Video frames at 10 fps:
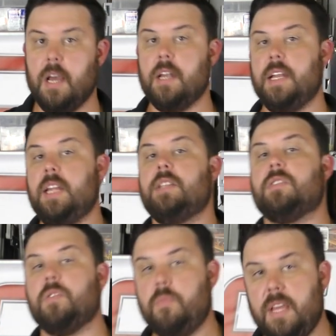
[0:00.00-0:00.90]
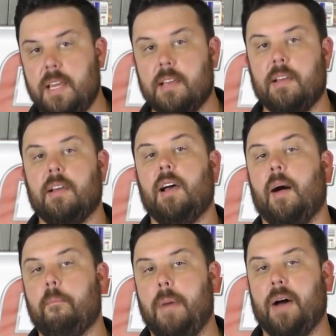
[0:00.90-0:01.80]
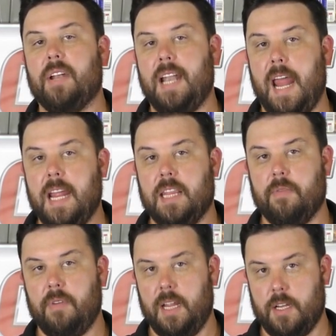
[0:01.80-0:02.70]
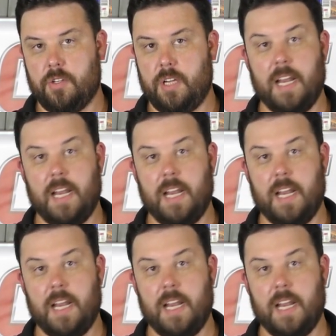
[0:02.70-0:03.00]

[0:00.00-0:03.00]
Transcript: needs to be about an eighth of an inch,